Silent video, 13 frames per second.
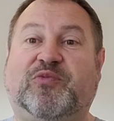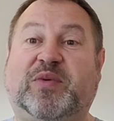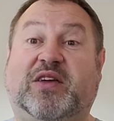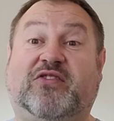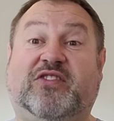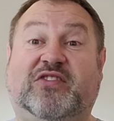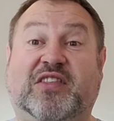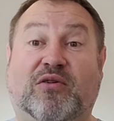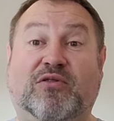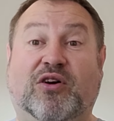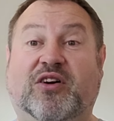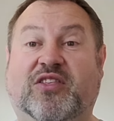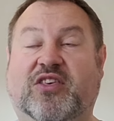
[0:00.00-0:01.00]
because he's no
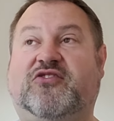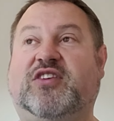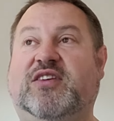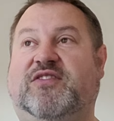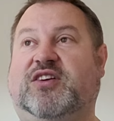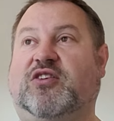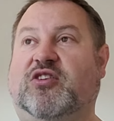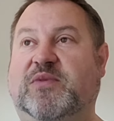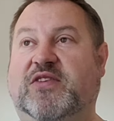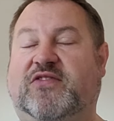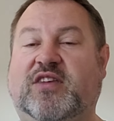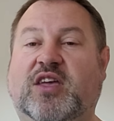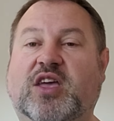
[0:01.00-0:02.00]
longer the chief
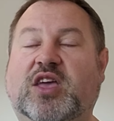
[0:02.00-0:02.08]
economist,